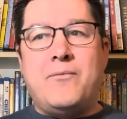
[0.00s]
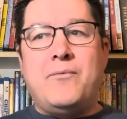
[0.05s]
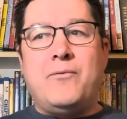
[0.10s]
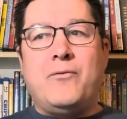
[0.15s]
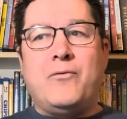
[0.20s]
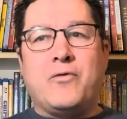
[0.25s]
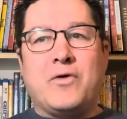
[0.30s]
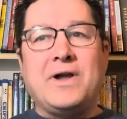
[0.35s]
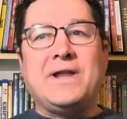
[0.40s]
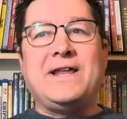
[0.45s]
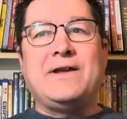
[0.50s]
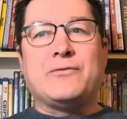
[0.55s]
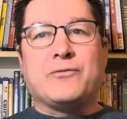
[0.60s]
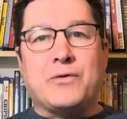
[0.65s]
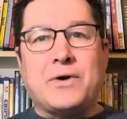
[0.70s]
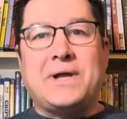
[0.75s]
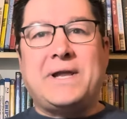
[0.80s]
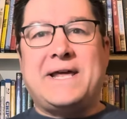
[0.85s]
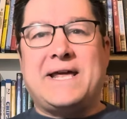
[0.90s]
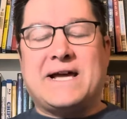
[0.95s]
really,
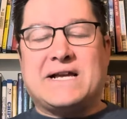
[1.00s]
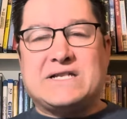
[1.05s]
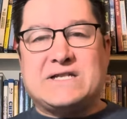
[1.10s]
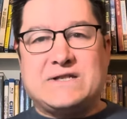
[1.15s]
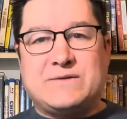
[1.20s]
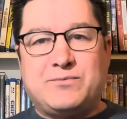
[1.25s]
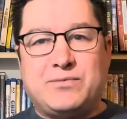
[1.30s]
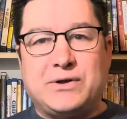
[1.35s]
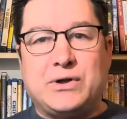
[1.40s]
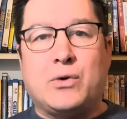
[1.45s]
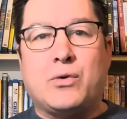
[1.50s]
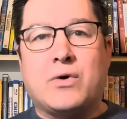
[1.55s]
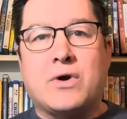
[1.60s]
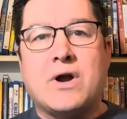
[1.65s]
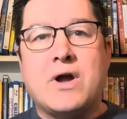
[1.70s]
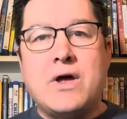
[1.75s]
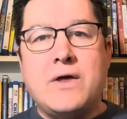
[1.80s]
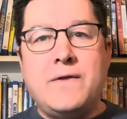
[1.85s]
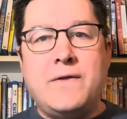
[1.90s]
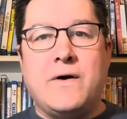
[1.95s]
really explore
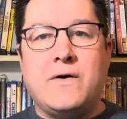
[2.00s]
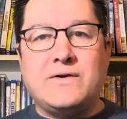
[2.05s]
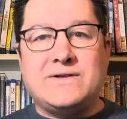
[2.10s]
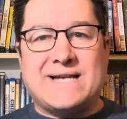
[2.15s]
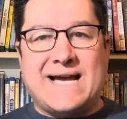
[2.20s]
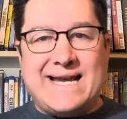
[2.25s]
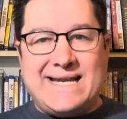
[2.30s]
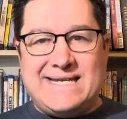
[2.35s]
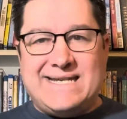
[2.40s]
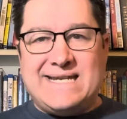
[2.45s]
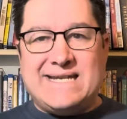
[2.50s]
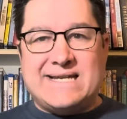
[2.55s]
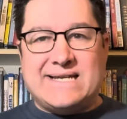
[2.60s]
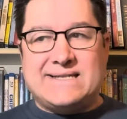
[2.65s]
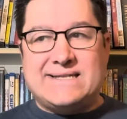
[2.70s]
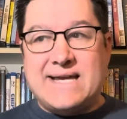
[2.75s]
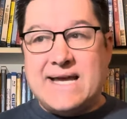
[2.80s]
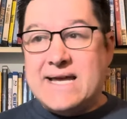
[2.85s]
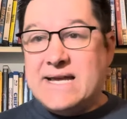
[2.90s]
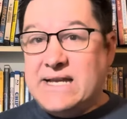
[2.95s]
those
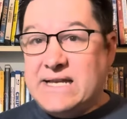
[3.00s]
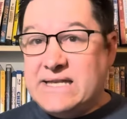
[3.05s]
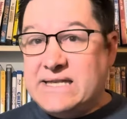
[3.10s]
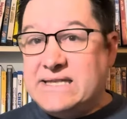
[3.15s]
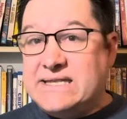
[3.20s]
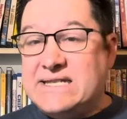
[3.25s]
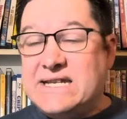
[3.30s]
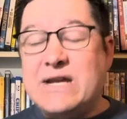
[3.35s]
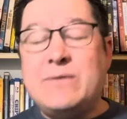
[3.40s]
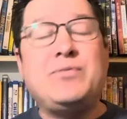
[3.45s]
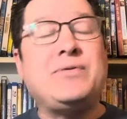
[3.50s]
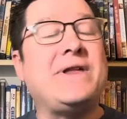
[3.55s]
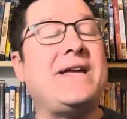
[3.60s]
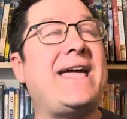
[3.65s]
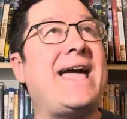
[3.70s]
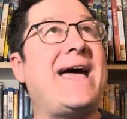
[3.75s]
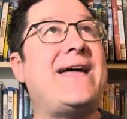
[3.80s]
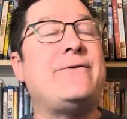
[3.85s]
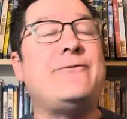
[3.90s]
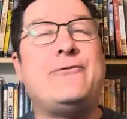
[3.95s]
ideas
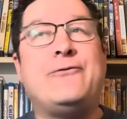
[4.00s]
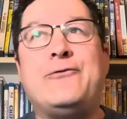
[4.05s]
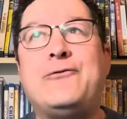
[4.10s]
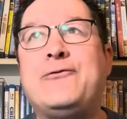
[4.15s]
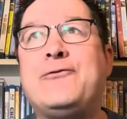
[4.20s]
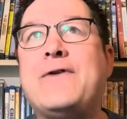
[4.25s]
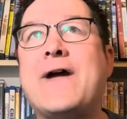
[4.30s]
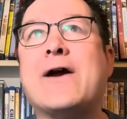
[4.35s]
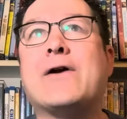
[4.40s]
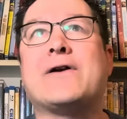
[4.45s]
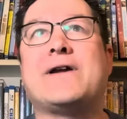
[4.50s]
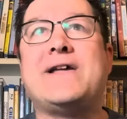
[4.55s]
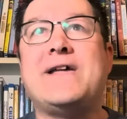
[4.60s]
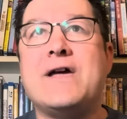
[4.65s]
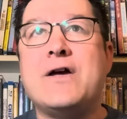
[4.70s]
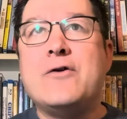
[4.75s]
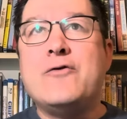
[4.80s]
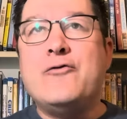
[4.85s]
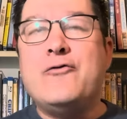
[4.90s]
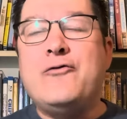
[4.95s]
deeply and very,
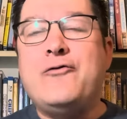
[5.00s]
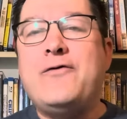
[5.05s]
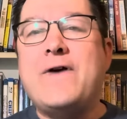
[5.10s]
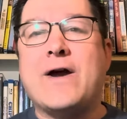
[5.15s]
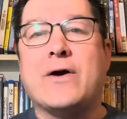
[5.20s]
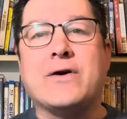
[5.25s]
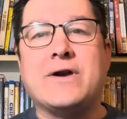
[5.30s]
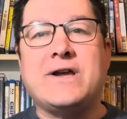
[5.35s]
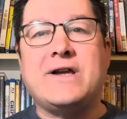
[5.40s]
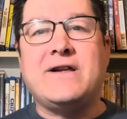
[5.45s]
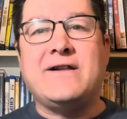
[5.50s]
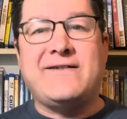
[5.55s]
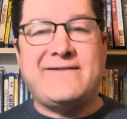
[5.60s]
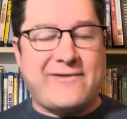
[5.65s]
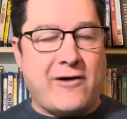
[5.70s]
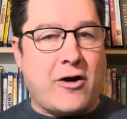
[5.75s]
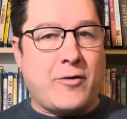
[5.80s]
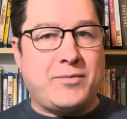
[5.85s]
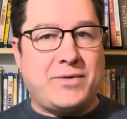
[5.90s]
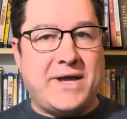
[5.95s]
very
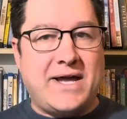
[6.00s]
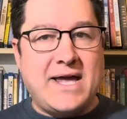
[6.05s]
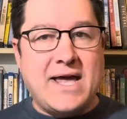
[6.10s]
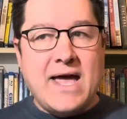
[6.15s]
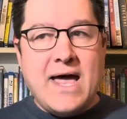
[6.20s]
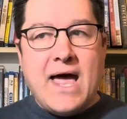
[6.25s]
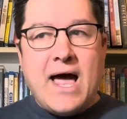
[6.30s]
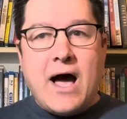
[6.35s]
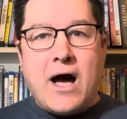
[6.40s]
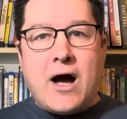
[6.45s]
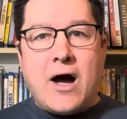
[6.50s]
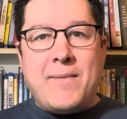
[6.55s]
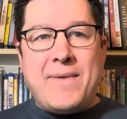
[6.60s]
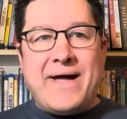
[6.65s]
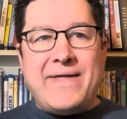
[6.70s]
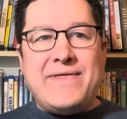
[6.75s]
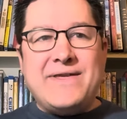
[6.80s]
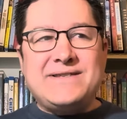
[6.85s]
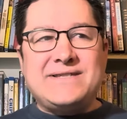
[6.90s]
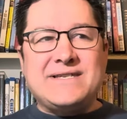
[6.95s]
sharply.
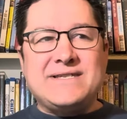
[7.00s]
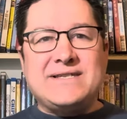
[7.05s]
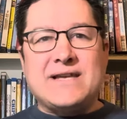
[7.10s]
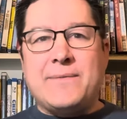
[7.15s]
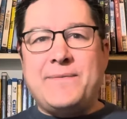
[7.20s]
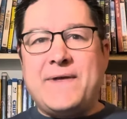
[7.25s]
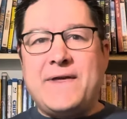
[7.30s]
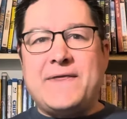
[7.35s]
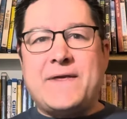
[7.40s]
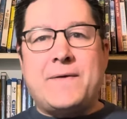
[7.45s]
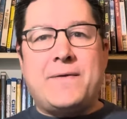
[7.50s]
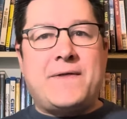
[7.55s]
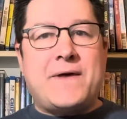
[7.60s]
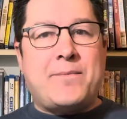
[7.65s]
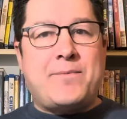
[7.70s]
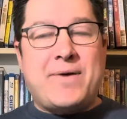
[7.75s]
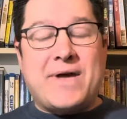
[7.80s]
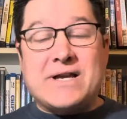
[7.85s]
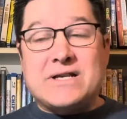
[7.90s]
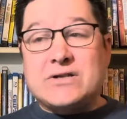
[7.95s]
And this is something
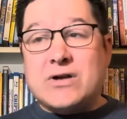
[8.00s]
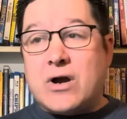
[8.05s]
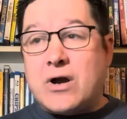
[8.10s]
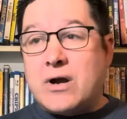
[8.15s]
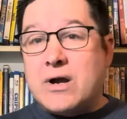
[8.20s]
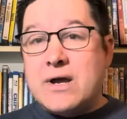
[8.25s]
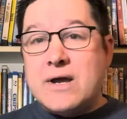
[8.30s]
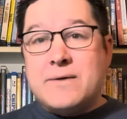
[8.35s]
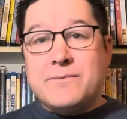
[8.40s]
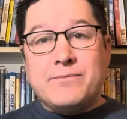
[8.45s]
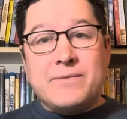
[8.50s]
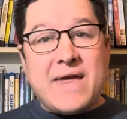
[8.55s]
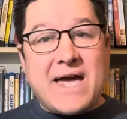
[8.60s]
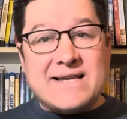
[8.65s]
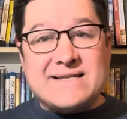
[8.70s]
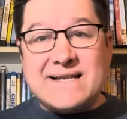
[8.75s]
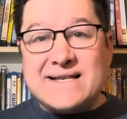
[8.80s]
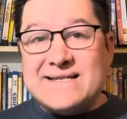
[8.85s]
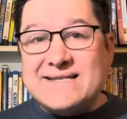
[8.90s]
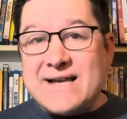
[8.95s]
that Pixar
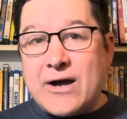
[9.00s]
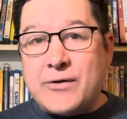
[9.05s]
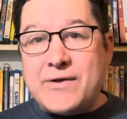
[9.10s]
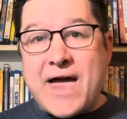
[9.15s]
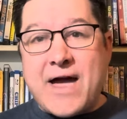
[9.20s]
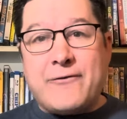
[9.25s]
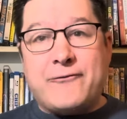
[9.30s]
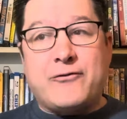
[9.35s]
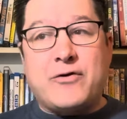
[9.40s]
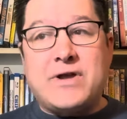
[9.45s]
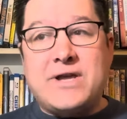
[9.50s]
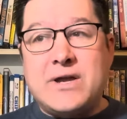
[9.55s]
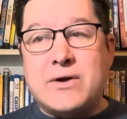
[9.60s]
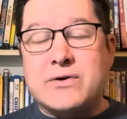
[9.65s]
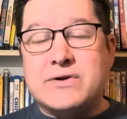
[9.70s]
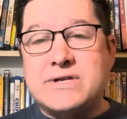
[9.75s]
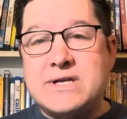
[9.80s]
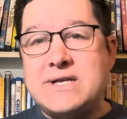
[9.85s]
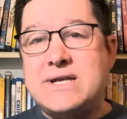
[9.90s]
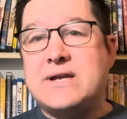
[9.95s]
has excelled at for
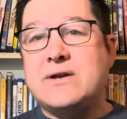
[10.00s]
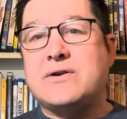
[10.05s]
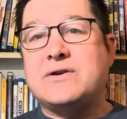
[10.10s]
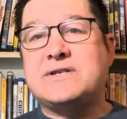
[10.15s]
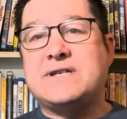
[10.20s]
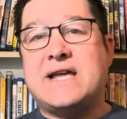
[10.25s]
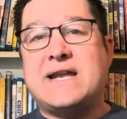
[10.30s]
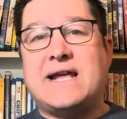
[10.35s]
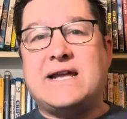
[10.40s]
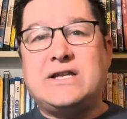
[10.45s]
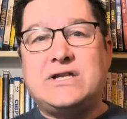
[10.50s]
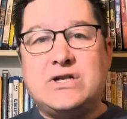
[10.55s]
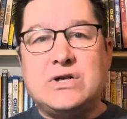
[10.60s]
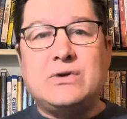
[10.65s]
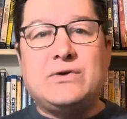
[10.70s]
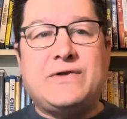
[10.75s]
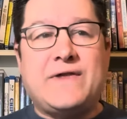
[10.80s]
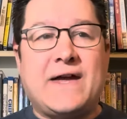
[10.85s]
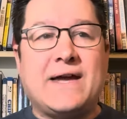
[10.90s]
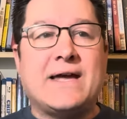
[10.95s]
years and years, and I do
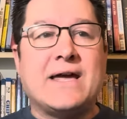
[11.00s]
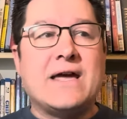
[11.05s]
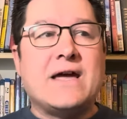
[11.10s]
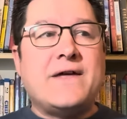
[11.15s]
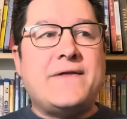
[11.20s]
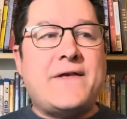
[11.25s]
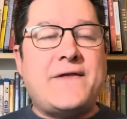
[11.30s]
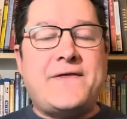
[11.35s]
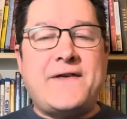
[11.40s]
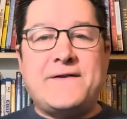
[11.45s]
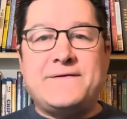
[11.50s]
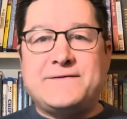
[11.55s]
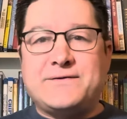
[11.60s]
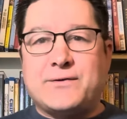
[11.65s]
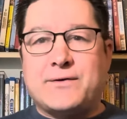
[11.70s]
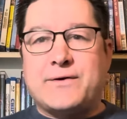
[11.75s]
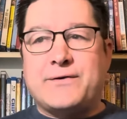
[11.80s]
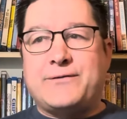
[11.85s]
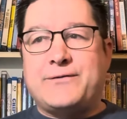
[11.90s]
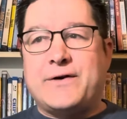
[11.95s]
think that they've
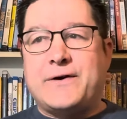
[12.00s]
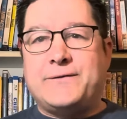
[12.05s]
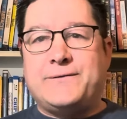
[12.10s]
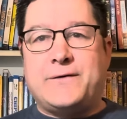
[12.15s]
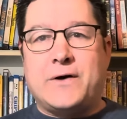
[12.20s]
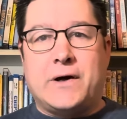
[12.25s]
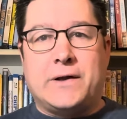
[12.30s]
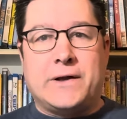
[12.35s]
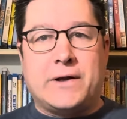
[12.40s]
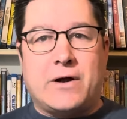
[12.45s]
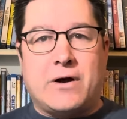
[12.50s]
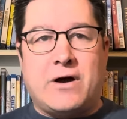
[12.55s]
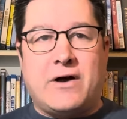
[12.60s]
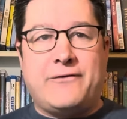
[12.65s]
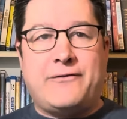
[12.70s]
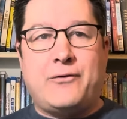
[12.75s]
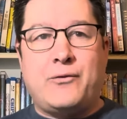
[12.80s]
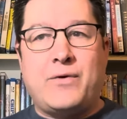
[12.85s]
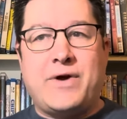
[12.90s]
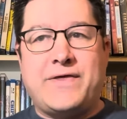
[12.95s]
sort of fallen
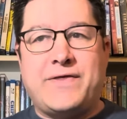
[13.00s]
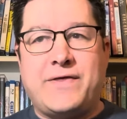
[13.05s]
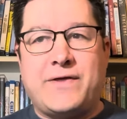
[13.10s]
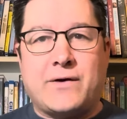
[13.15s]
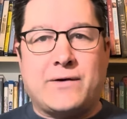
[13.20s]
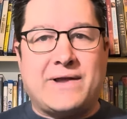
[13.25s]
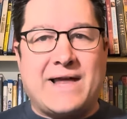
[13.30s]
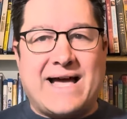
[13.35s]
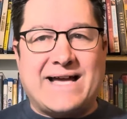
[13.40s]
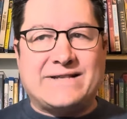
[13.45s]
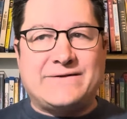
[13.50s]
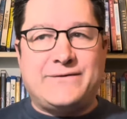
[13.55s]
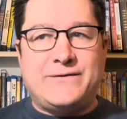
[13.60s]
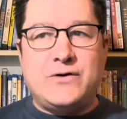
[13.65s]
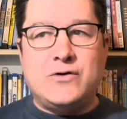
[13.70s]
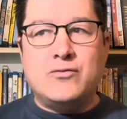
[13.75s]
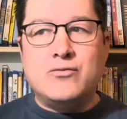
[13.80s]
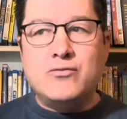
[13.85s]
off with their last few